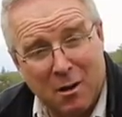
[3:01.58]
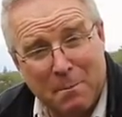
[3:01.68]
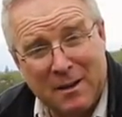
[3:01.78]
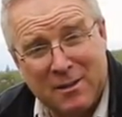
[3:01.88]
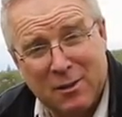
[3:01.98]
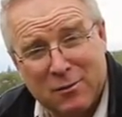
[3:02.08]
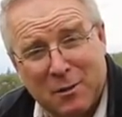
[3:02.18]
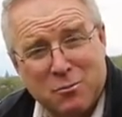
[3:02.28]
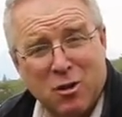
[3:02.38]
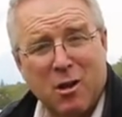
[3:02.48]
on a big
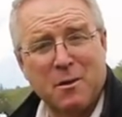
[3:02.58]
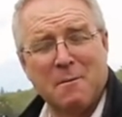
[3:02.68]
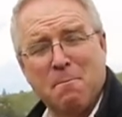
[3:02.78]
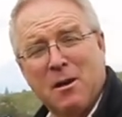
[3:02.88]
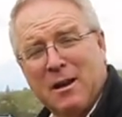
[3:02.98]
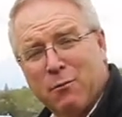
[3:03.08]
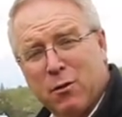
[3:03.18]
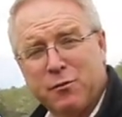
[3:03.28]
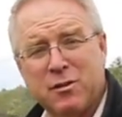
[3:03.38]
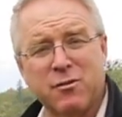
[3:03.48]
tilt-up job, and I'm putting a
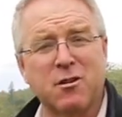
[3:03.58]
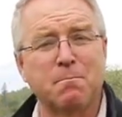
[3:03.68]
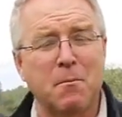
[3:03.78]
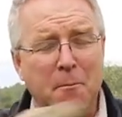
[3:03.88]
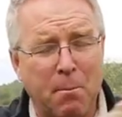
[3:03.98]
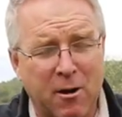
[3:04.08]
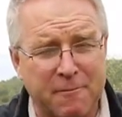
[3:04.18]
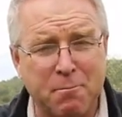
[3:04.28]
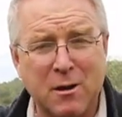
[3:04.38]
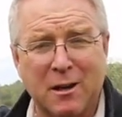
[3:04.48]
roof system, part
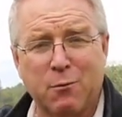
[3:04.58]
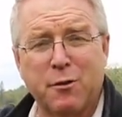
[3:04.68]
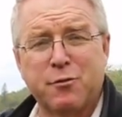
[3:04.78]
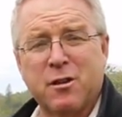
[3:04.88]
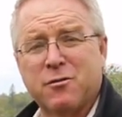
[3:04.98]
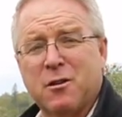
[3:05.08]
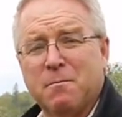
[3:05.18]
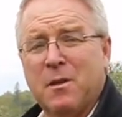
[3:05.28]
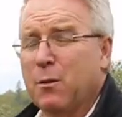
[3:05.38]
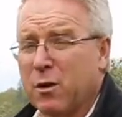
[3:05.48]
of putting a roof
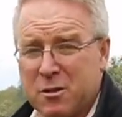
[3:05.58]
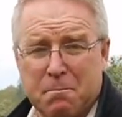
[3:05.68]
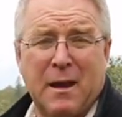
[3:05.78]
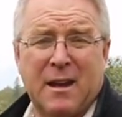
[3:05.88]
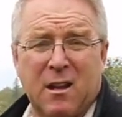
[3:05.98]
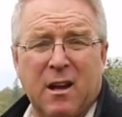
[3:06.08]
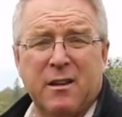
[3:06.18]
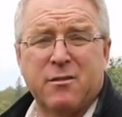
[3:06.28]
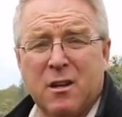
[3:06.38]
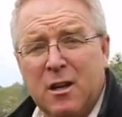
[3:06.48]
system. It wasn't
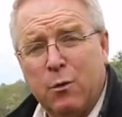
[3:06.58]
panelized.